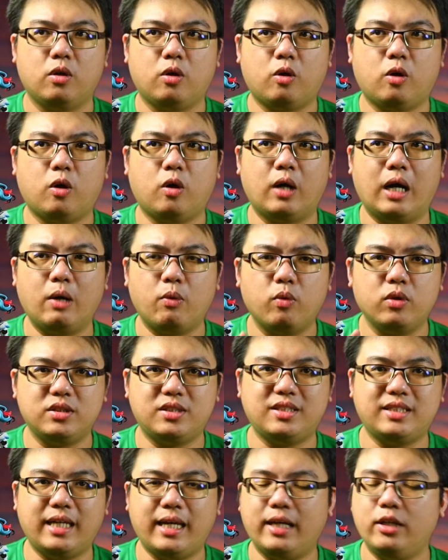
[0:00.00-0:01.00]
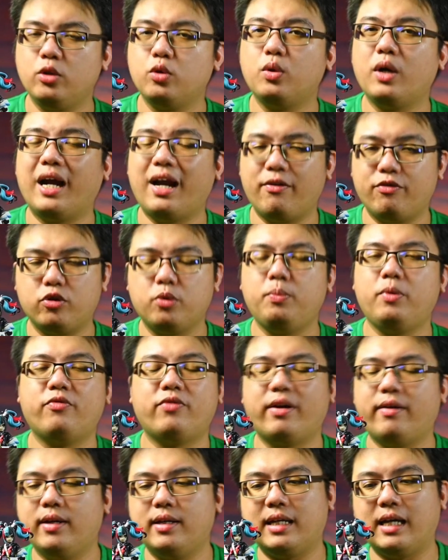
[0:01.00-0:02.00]
or I would say you have to be
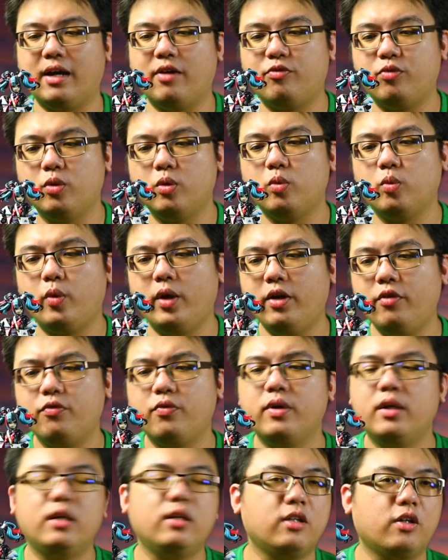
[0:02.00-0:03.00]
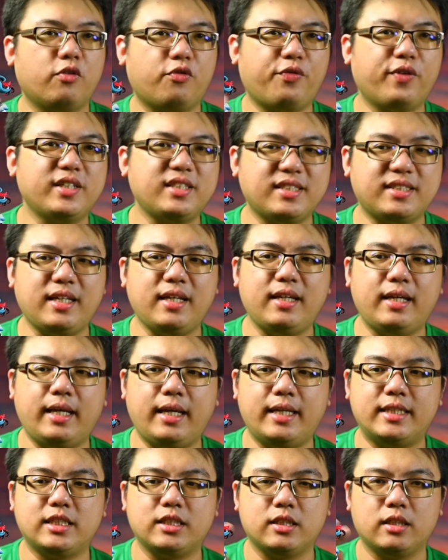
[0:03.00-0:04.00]
very careful with. The first thing
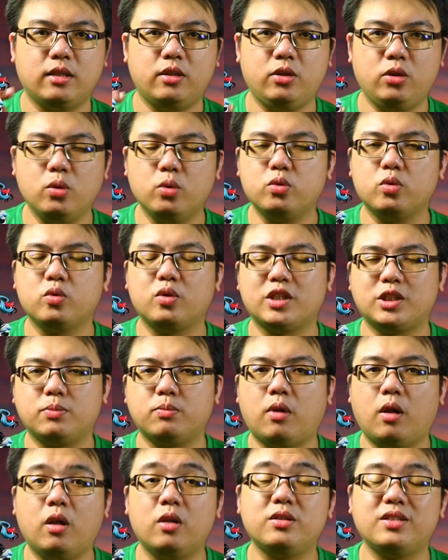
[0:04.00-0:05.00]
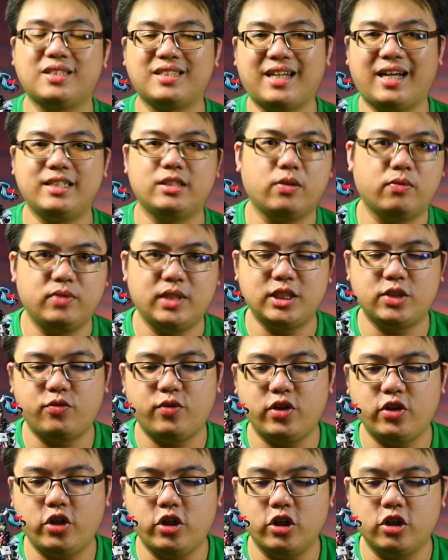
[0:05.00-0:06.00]
is, due to the small size of this
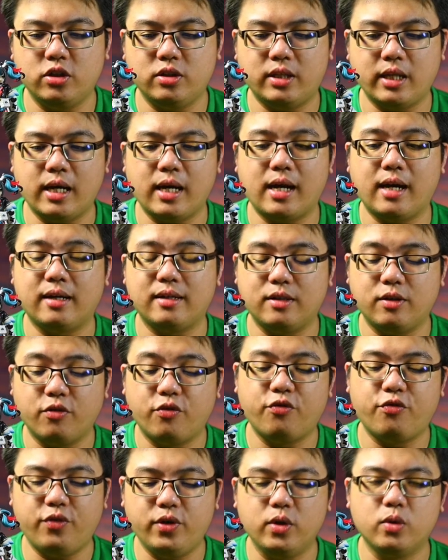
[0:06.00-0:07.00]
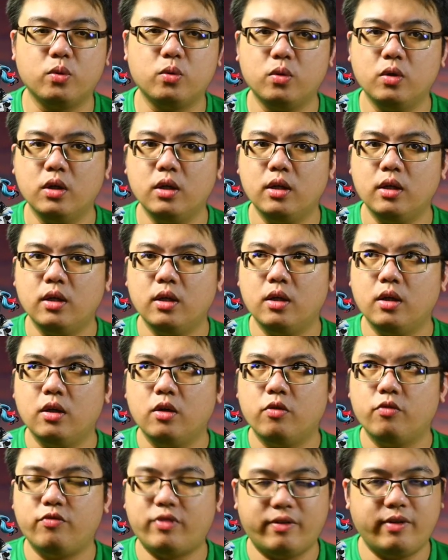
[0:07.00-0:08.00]
figure, there are a few
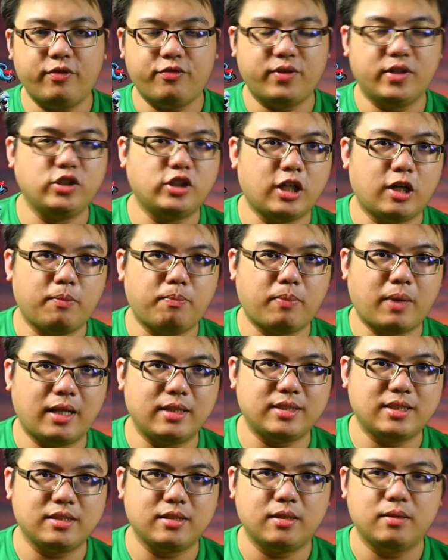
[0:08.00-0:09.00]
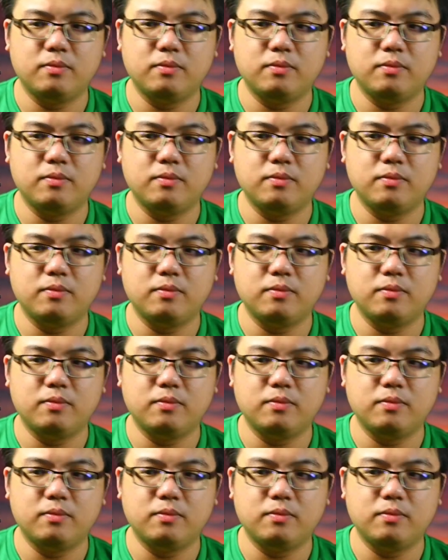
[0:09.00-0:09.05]
very fragile parts,